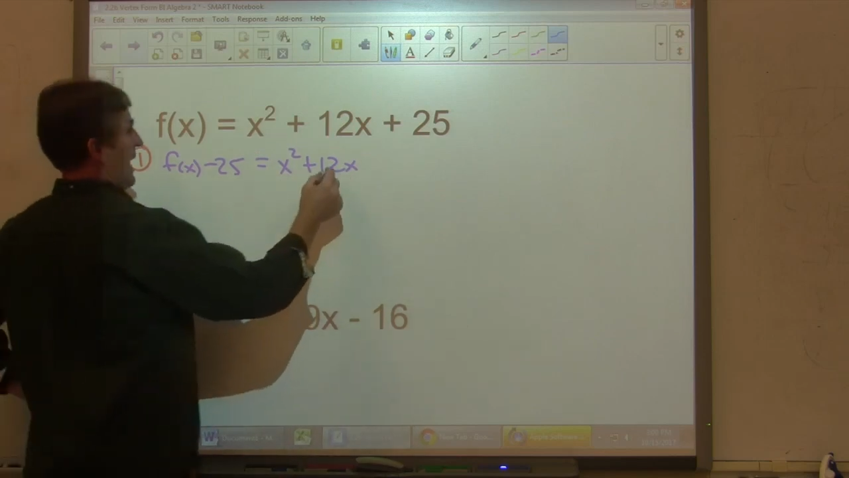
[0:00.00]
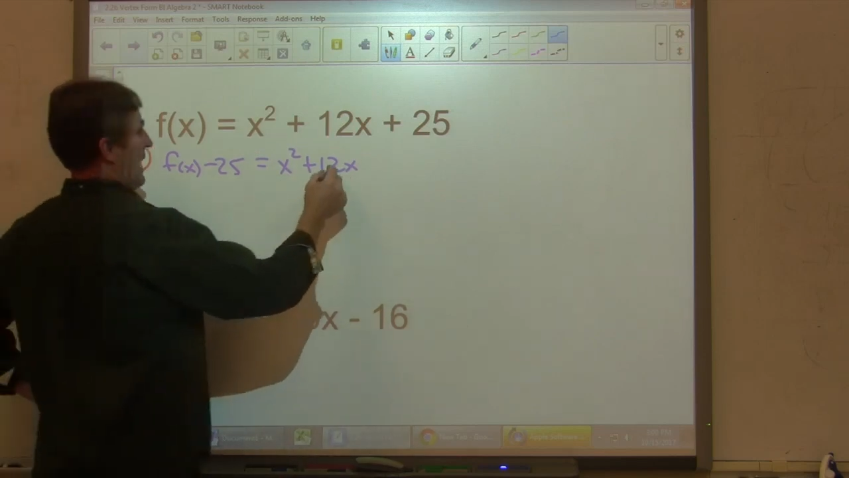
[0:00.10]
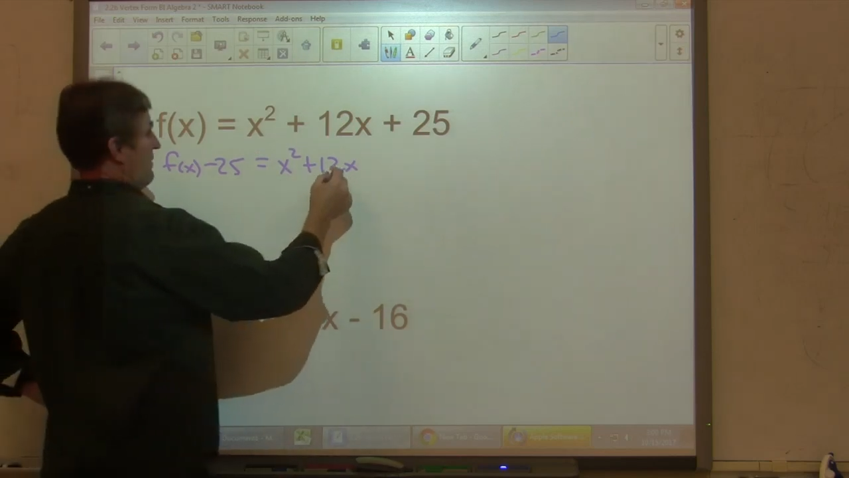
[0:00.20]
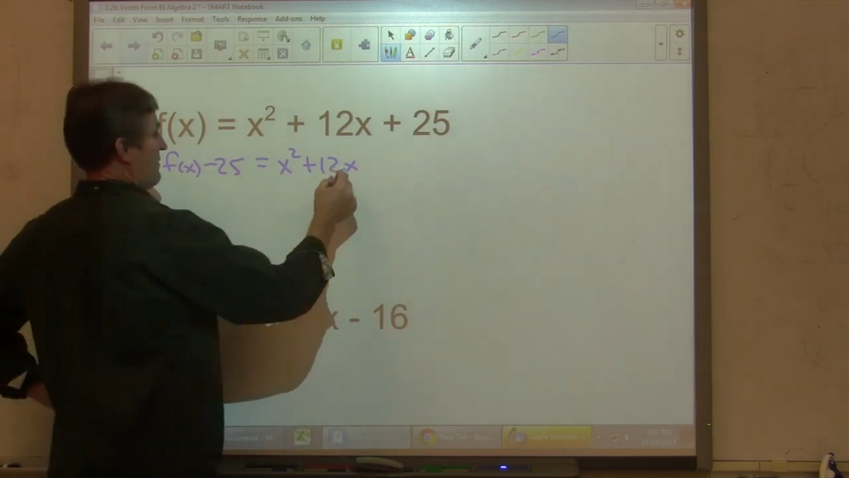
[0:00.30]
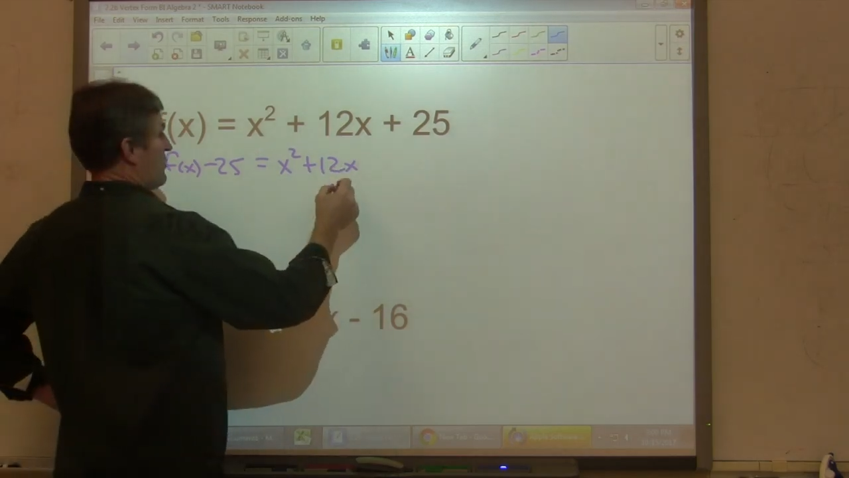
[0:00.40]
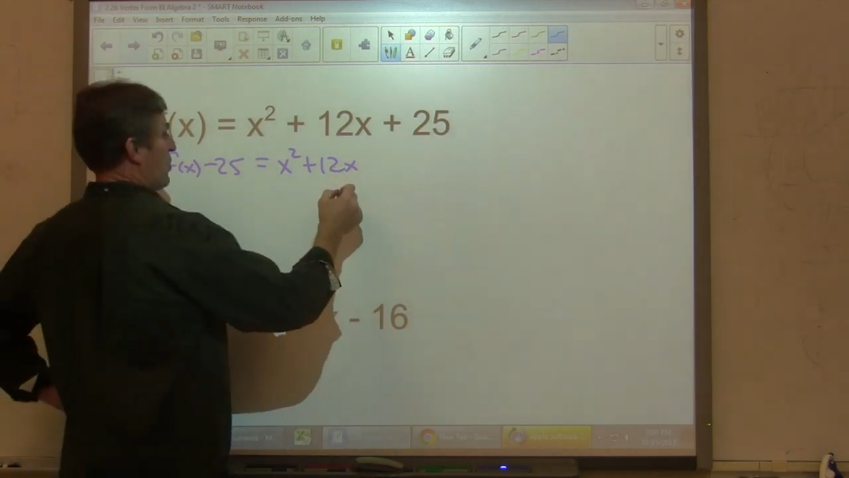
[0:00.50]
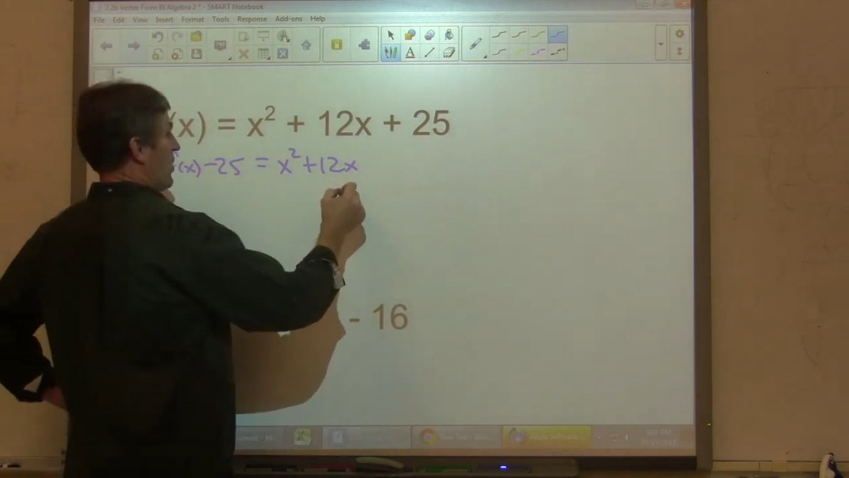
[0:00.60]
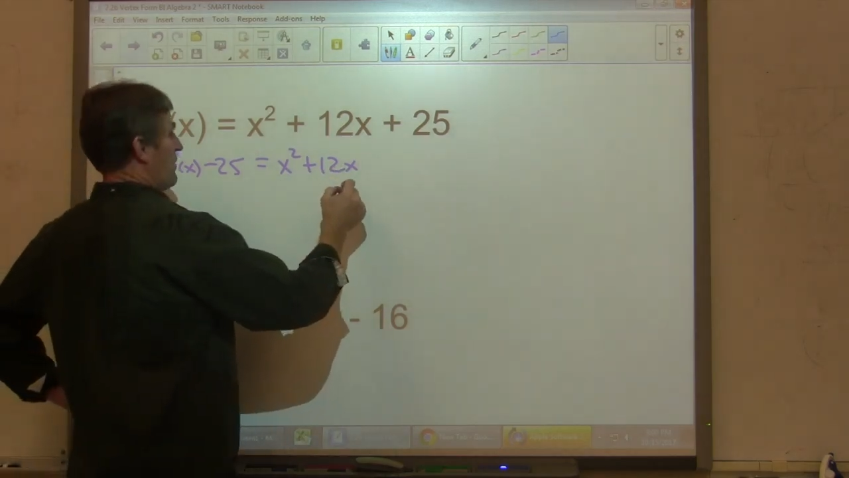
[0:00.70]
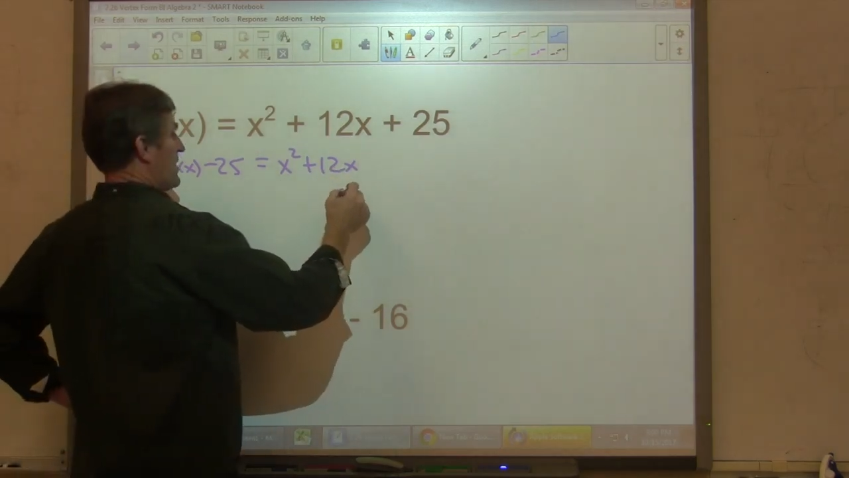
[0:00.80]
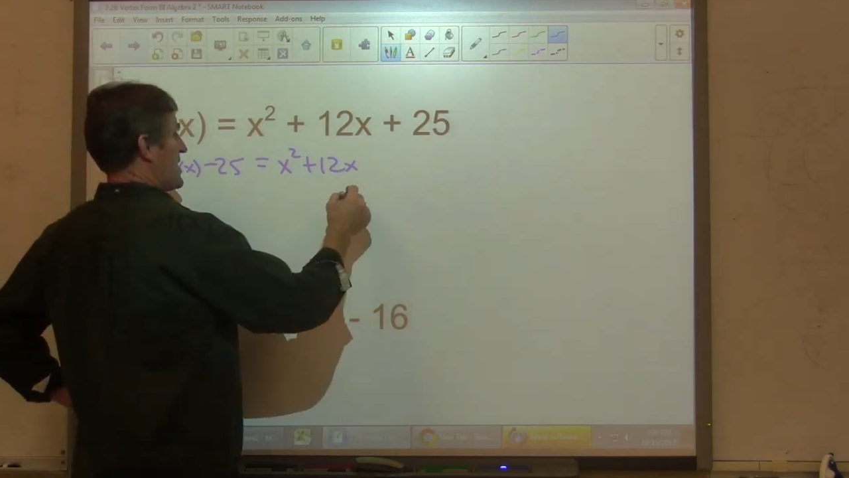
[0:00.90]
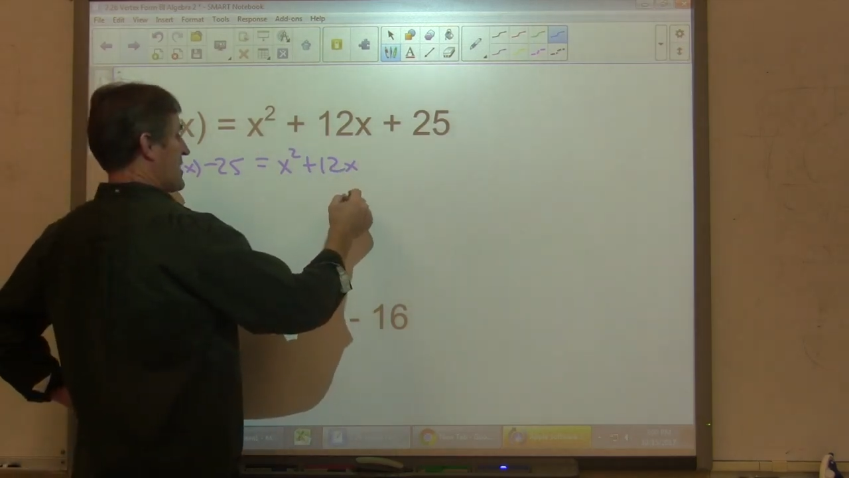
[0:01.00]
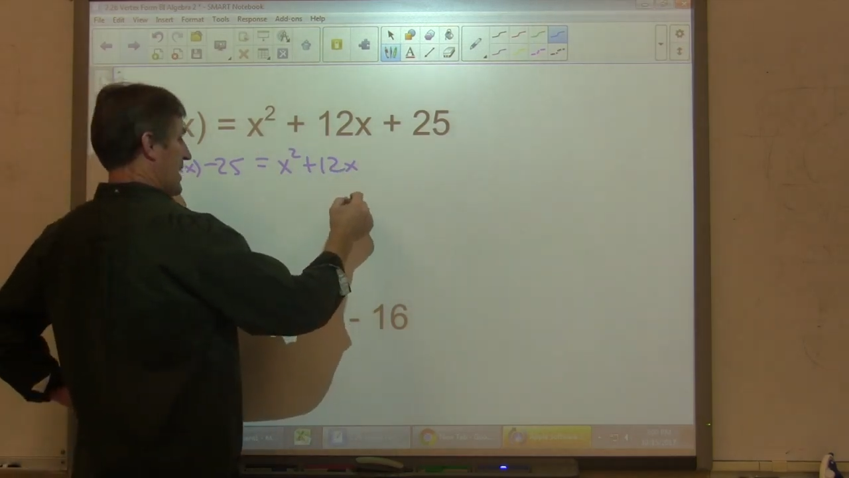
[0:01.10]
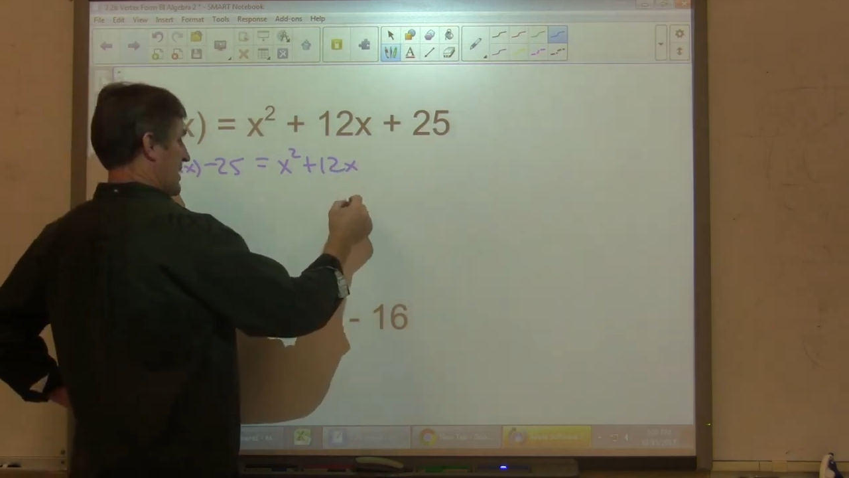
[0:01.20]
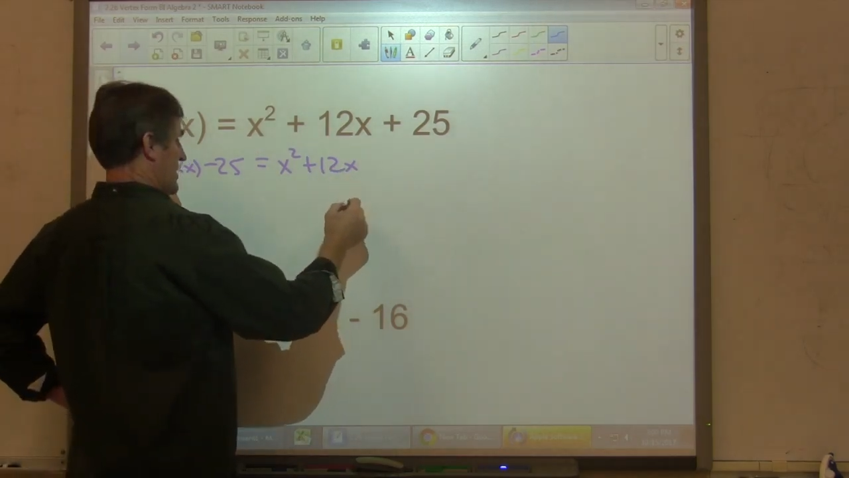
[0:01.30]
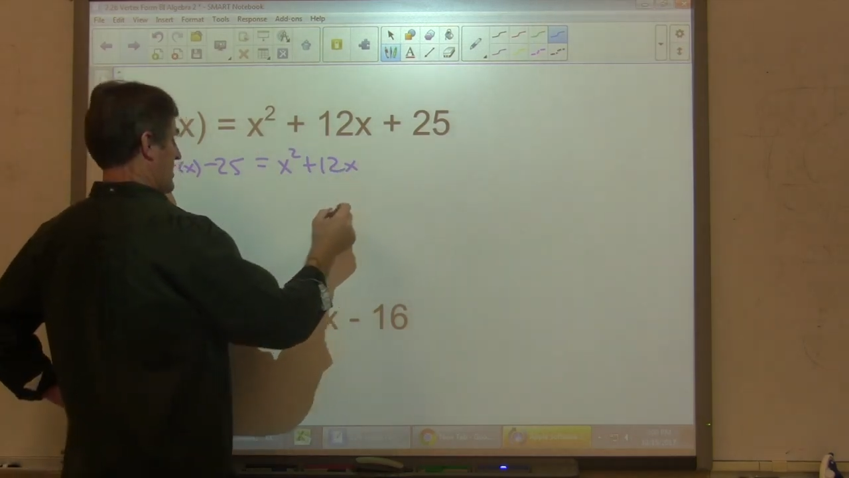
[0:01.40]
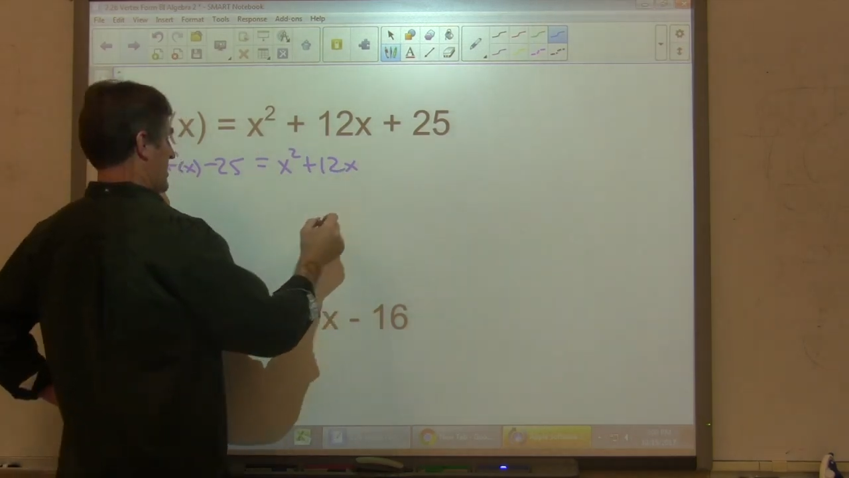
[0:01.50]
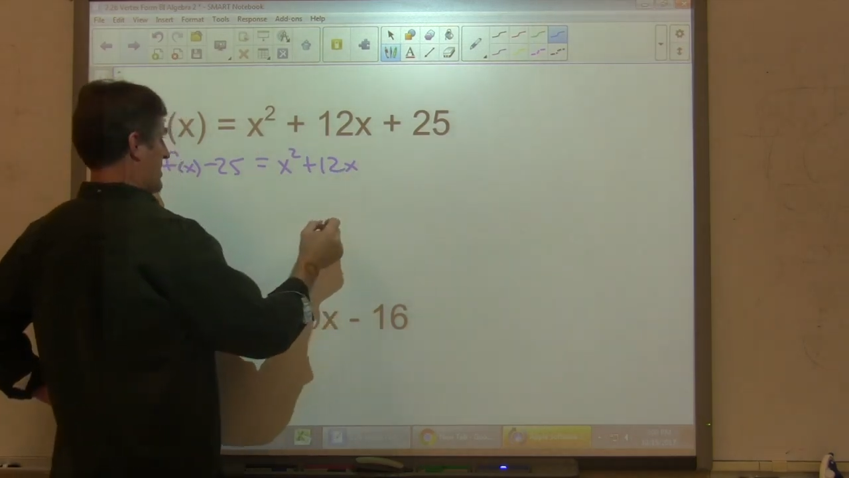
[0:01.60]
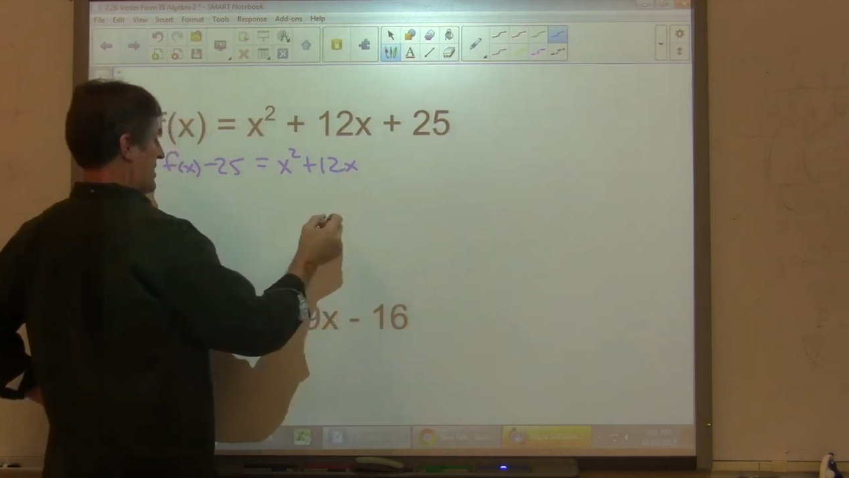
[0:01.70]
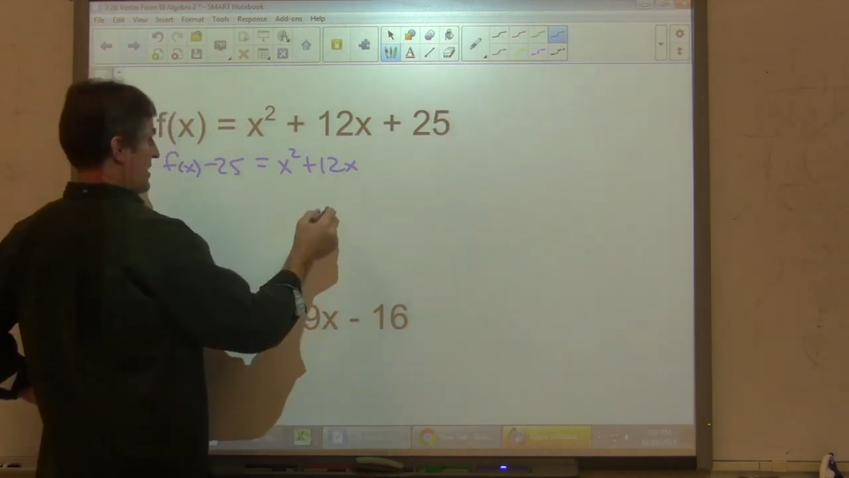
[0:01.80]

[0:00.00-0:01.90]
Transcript: Half of 12 is 6.